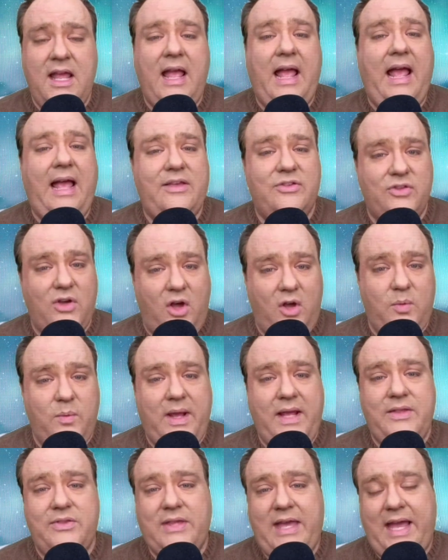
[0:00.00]
has
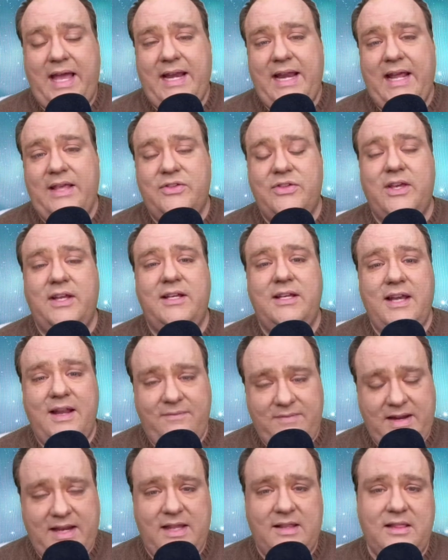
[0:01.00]
always had a
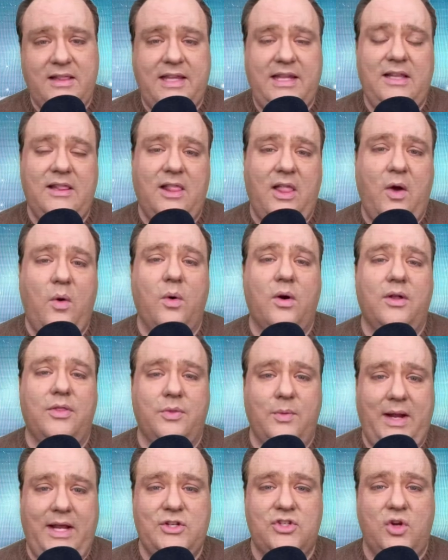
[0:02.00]
significantly lower
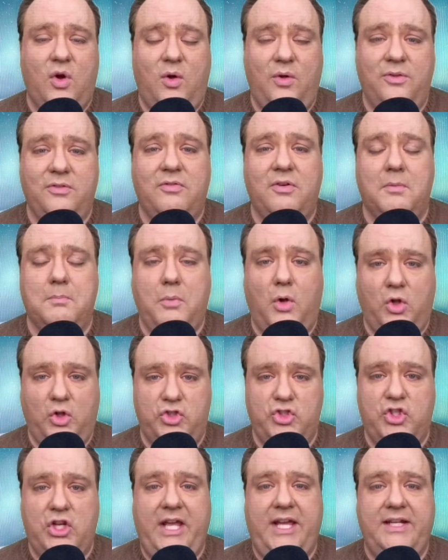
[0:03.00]
threshold for
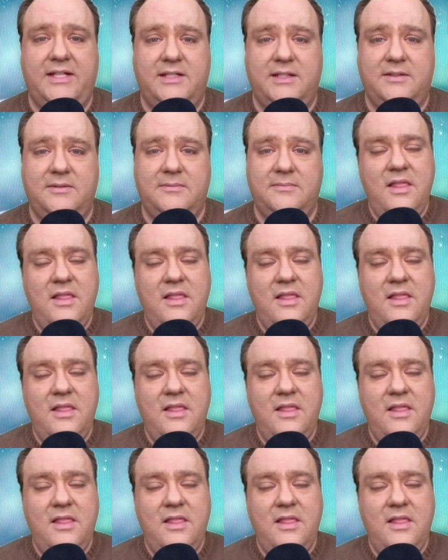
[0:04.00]
bullshit.